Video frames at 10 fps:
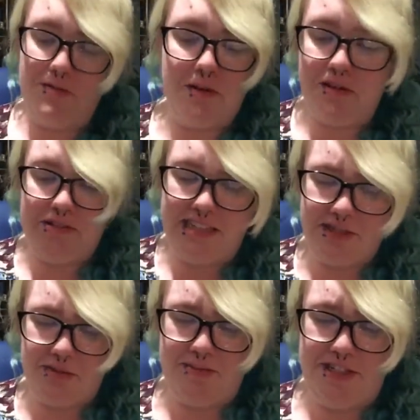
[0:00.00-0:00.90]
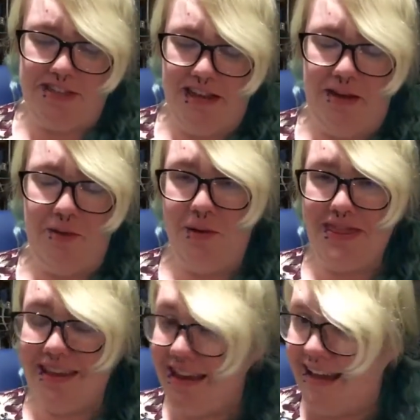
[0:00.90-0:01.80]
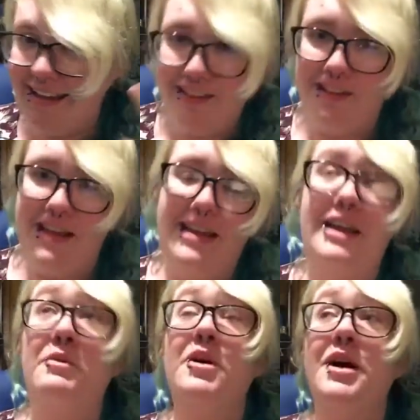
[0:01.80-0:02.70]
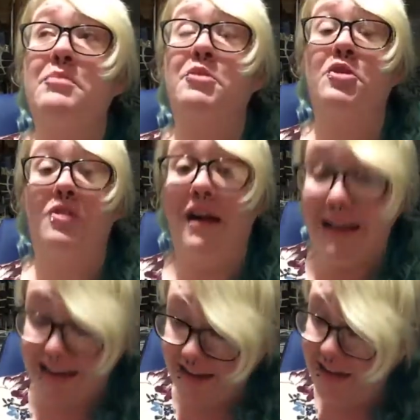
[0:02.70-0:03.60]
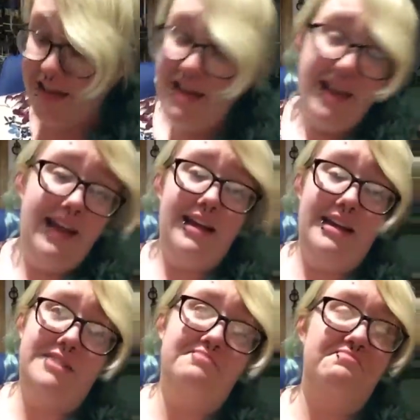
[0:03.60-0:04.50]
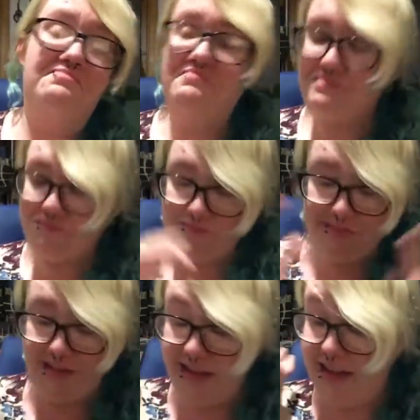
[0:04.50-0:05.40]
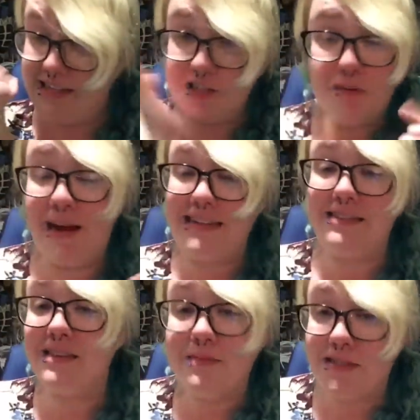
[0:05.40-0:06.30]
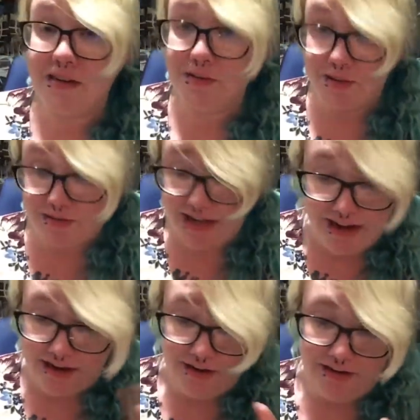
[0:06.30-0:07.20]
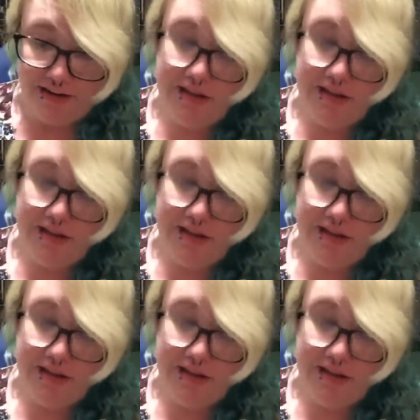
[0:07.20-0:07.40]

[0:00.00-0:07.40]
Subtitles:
one of those things where I'm just like, what the hell? Like, I woke up crying and I had to go back to sleep because I was so tired.